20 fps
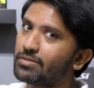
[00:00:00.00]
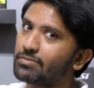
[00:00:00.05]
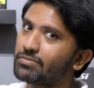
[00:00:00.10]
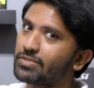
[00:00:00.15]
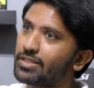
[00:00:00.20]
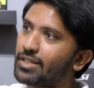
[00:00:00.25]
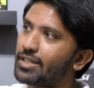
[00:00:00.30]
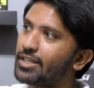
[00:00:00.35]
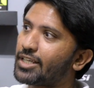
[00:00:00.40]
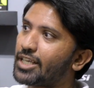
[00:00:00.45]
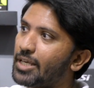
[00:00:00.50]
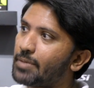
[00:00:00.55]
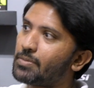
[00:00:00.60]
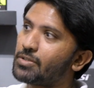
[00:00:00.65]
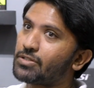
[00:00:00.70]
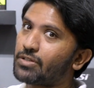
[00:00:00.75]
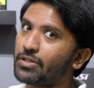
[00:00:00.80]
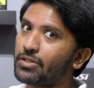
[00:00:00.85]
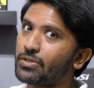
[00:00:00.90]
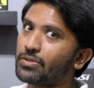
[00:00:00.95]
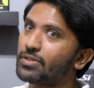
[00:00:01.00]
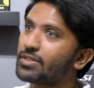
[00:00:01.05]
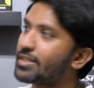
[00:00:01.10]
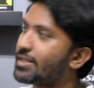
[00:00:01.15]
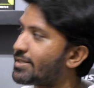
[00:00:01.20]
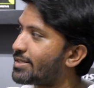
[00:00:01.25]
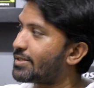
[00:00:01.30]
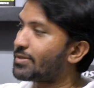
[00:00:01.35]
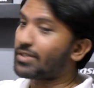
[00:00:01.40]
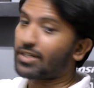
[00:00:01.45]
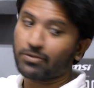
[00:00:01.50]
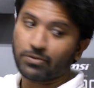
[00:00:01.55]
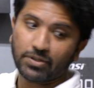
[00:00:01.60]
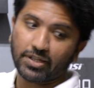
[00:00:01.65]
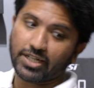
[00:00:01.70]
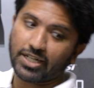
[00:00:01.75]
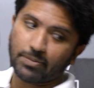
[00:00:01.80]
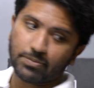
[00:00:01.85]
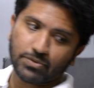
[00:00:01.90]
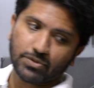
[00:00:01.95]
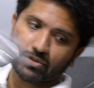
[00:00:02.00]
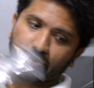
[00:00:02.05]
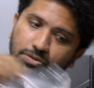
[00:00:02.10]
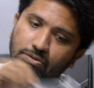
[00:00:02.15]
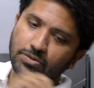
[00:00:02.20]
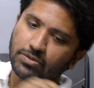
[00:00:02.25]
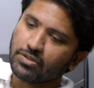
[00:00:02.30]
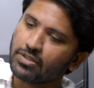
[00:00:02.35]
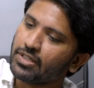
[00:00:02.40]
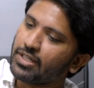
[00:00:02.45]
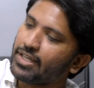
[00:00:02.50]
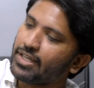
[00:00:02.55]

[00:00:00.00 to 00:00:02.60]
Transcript: SATA cables on your own because it only comes with two.